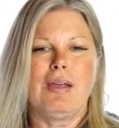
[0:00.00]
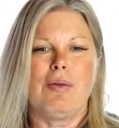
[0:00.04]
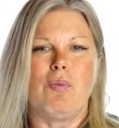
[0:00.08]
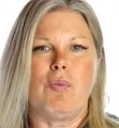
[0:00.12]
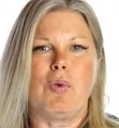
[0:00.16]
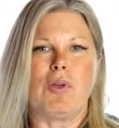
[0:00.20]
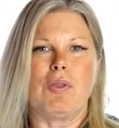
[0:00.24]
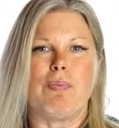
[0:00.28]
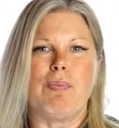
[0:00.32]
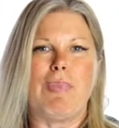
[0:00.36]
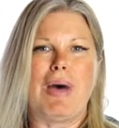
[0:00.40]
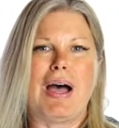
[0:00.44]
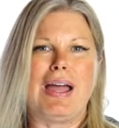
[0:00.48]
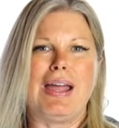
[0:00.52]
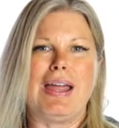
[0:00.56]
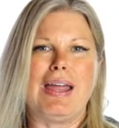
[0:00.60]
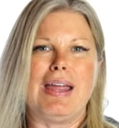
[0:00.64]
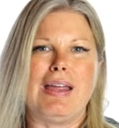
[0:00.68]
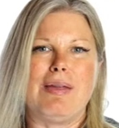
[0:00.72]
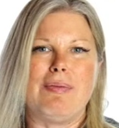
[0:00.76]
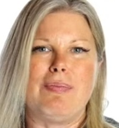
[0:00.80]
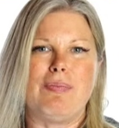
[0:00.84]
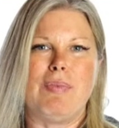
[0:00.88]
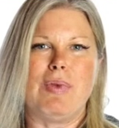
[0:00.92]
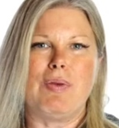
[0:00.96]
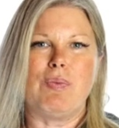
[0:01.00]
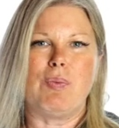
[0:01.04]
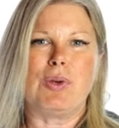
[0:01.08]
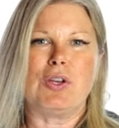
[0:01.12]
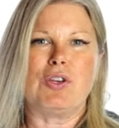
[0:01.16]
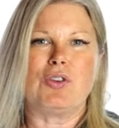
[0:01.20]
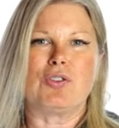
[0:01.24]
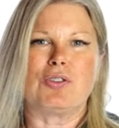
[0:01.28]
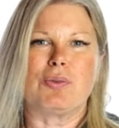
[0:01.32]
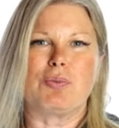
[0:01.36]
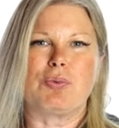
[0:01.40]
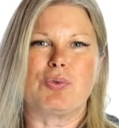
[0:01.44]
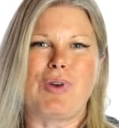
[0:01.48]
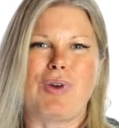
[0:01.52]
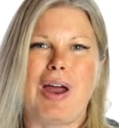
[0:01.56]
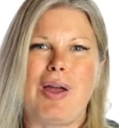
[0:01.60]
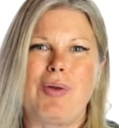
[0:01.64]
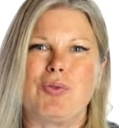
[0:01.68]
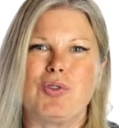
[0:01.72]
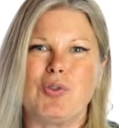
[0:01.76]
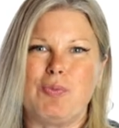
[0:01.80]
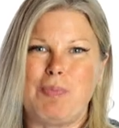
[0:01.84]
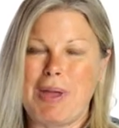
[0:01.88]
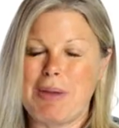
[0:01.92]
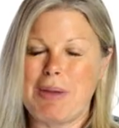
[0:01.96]
when you
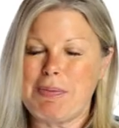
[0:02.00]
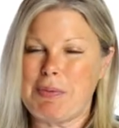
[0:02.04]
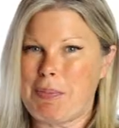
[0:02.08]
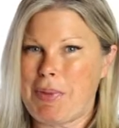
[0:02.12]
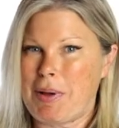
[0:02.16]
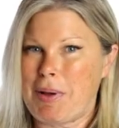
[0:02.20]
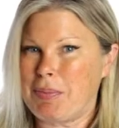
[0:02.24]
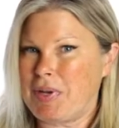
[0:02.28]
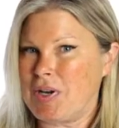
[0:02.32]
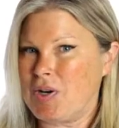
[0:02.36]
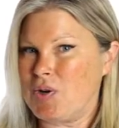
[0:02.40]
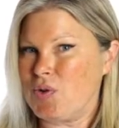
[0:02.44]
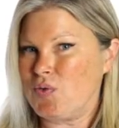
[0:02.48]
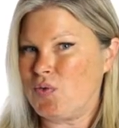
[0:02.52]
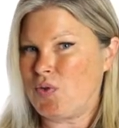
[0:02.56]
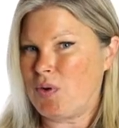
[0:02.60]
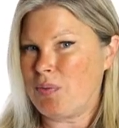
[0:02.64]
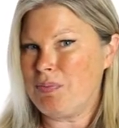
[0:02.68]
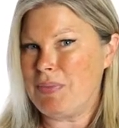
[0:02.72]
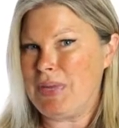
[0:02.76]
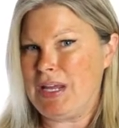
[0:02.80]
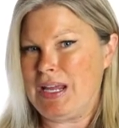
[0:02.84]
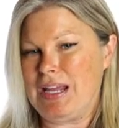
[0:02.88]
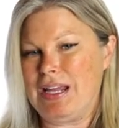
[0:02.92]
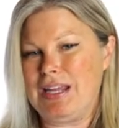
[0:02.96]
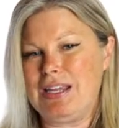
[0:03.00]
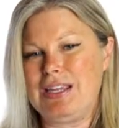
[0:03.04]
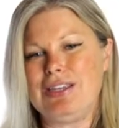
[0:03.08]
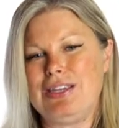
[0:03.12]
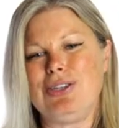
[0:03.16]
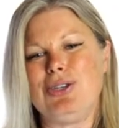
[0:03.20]
subscribe to Paper Pumpkin from me,